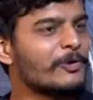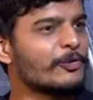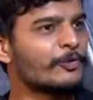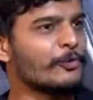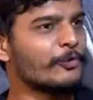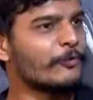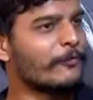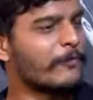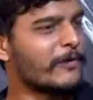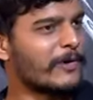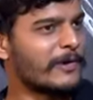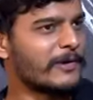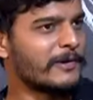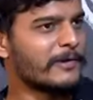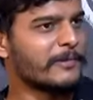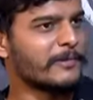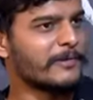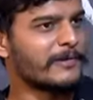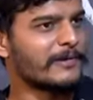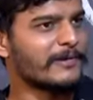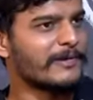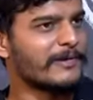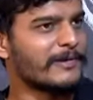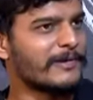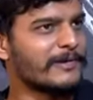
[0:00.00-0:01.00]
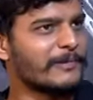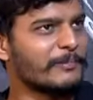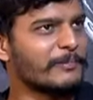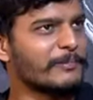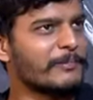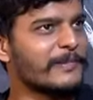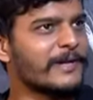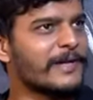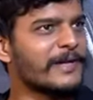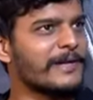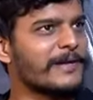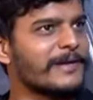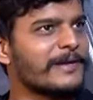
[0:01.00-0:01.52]
coming to Toofan,
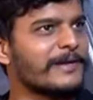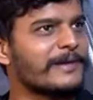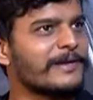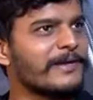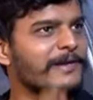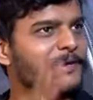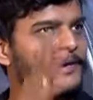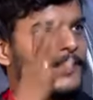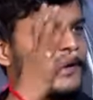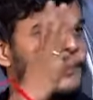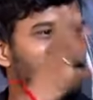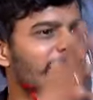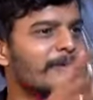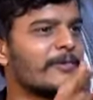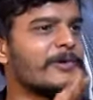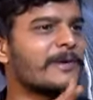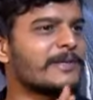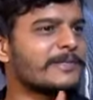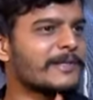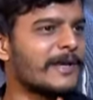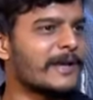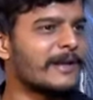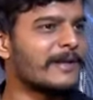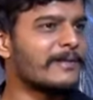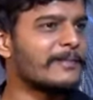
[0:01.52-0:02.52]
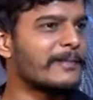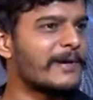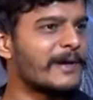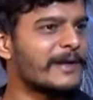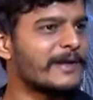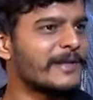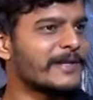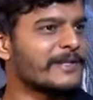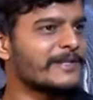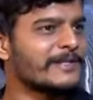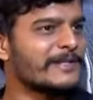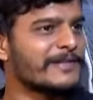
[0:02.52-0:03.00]
me get-up kuda chala baga.